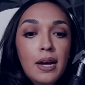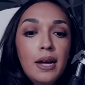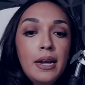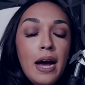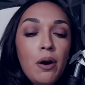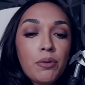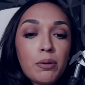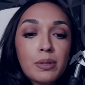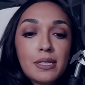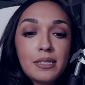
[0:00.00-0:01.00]
Now, there
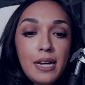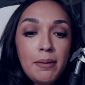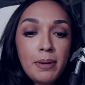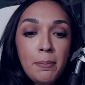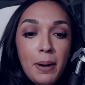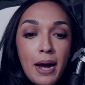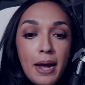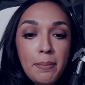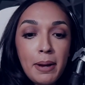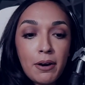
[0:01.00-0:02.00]
was a statement
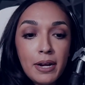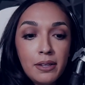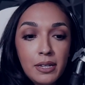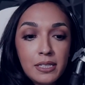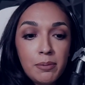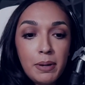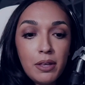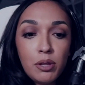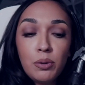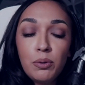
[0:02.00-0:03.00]
by Mary
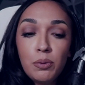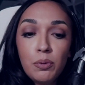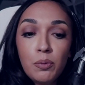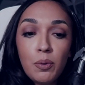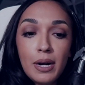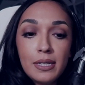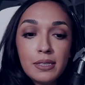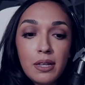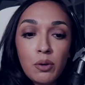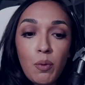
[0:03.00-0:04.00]
Elizabeth, who
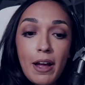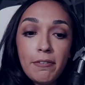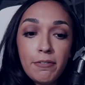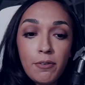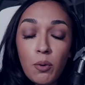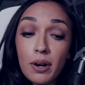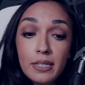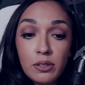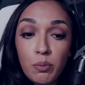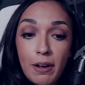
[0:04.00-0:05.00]
was the wife or
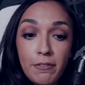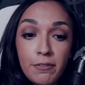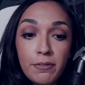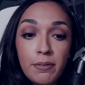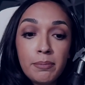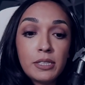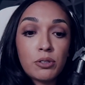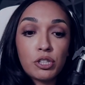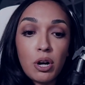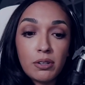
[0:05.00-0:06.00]
is the wife of
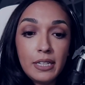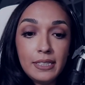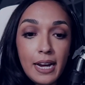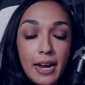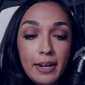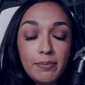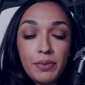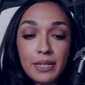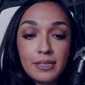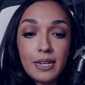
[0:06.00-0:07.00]
Mr. Charlie Day,
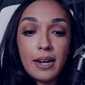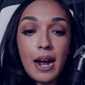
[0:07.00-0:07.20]
and said,